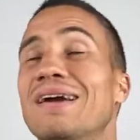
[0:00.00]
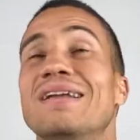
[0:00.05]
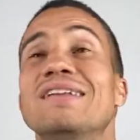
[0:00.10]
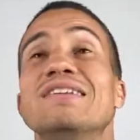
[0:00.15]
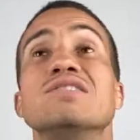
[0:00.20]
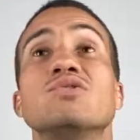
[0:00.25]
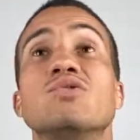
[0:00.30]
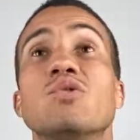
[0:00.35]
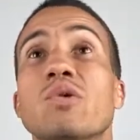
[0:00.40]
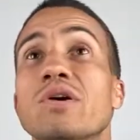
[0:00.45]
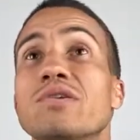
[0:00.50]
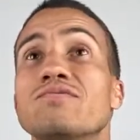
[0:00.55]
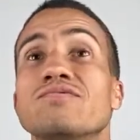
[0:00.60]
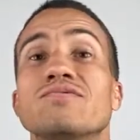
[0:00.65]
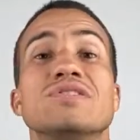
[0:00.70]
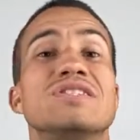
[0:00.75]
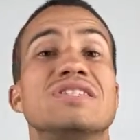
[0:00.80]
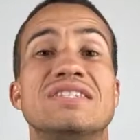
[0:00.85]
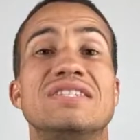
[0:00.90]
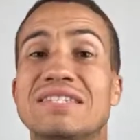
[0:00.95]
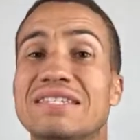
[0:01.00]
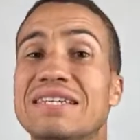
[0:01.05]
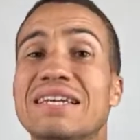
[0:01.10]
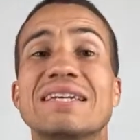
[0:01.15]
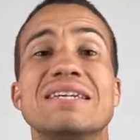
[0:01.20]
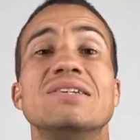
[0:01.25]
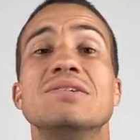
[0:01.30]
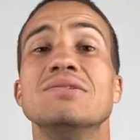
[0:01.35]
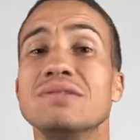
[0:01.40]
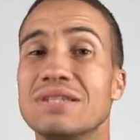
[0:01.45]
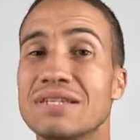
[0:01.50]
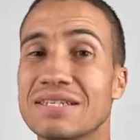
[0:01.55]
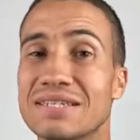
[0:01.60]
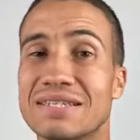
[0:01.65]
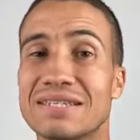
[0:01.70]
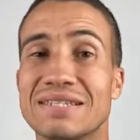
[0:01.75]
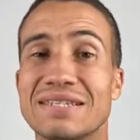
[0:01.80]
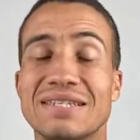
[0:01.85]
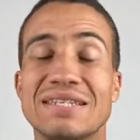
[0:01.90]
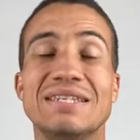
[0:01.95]
and he's going
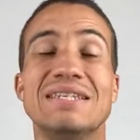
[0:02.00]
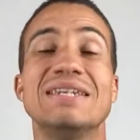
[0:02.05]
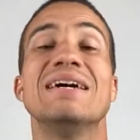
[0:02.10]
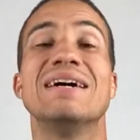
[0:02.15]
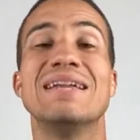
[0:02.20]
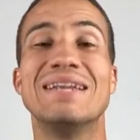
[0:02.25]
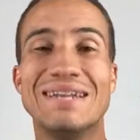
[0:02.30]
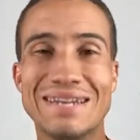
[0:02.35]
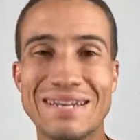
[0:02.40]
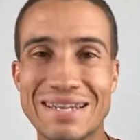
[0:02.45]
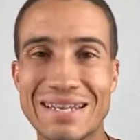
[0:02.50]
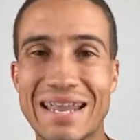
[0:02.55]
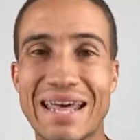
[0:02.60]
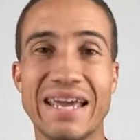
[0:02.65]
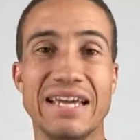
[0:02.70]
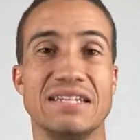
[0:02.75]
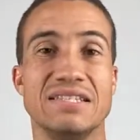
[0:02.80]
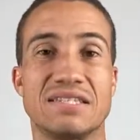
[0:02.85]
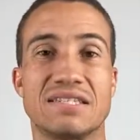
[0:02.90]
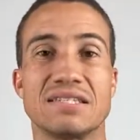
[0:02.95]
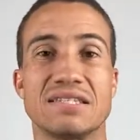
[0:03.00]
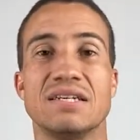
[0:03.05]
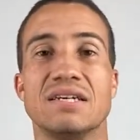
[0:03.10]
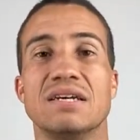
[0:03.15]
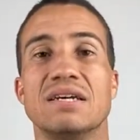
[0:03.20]
ridiculously late.